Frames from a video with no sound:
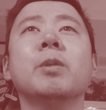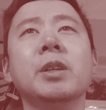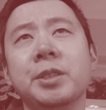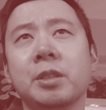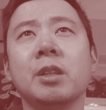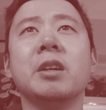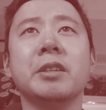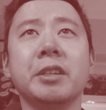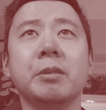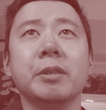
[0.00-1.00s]
where's
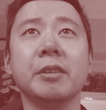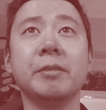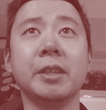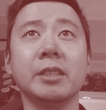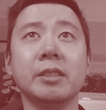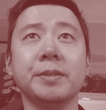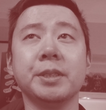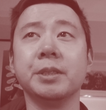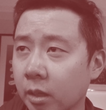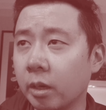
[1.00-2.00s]
Glardo in the
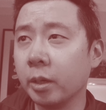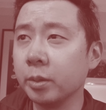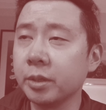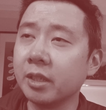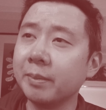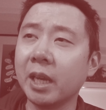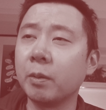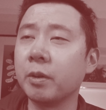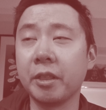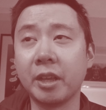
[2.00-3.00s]
festival? Glardo's gonna be at
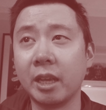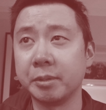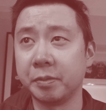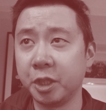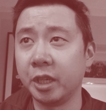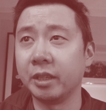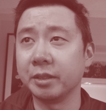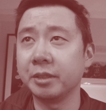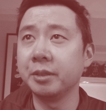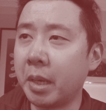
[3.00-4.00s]
one of the games of
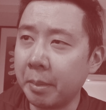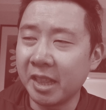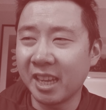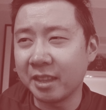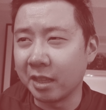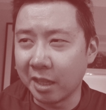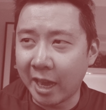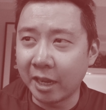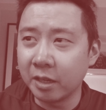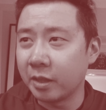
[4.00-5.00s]
chance. Maybe like the
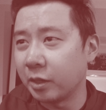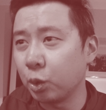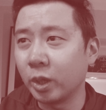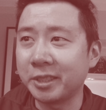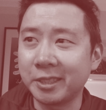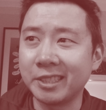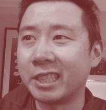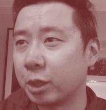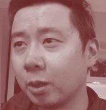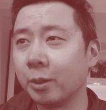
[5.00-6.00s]
ladder that twists
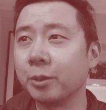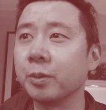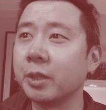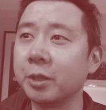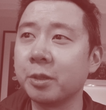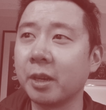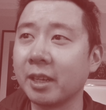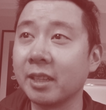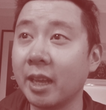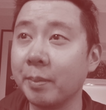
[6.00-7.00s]
and turns when you try to
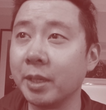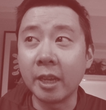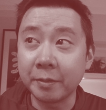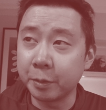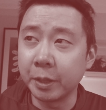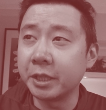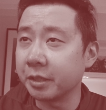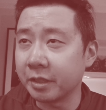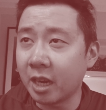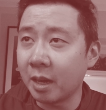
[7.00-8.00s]
climb it. You have to reach
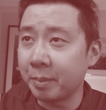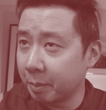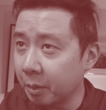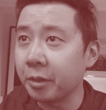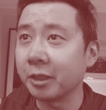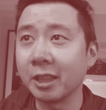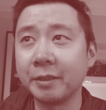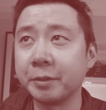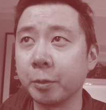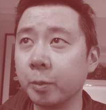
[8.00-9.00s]
the top and pull the
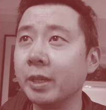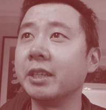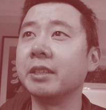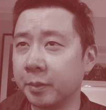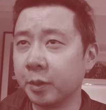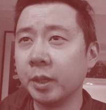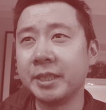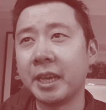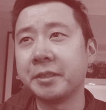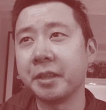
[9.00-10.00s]
lever to win. Before he
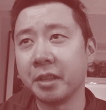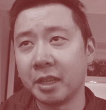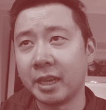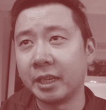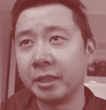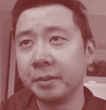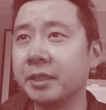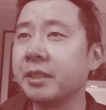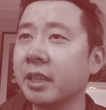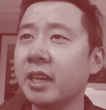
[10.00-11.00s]
takes to the ladder,
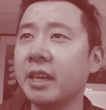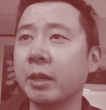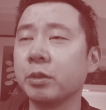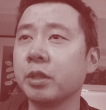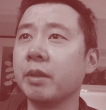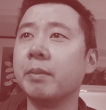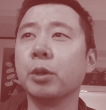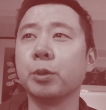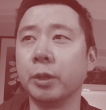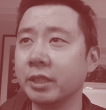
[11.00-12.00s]
he's gonna announce to the
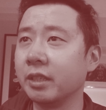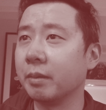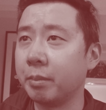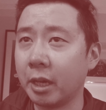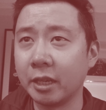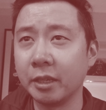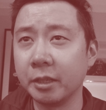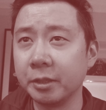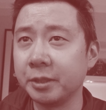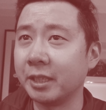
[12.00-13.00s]
most recent
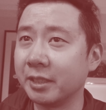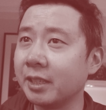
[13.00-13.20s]
competitors and